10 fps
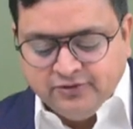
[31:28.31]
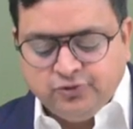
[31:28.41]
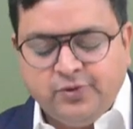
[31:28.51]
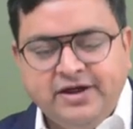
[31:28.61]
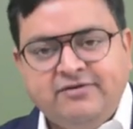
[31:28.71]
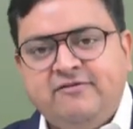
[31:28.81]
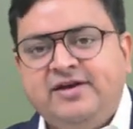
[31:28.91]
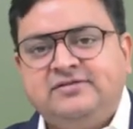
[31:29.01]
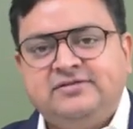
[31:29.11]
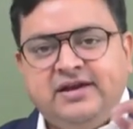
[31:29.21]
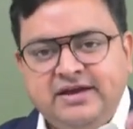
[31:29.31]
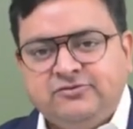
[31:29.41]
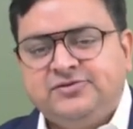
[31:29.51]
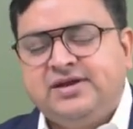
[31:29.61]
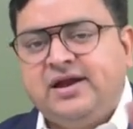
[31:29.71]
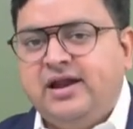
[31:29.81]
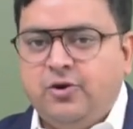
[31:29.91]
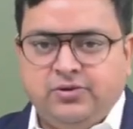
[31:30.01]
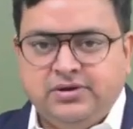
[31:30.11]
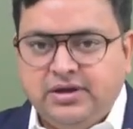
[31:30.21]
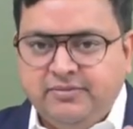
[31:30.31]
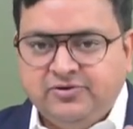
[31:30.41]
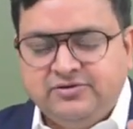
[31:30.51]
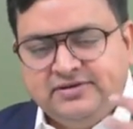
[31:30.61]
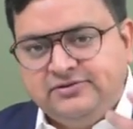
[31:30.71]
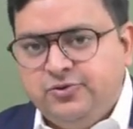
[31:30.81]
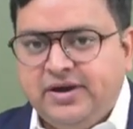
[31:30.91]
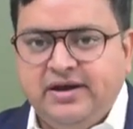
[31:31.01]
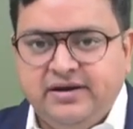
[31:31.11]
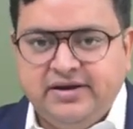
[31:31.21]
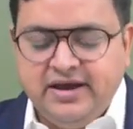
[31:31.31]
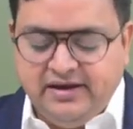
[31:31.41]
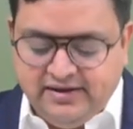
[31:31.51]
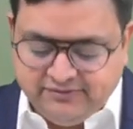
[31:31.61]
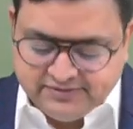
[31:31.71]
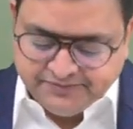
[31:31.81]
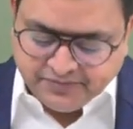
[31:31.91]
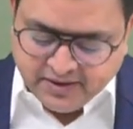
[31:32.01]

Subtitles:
So 25 days is the leaves which are allowed. Amazon says you can take leaves.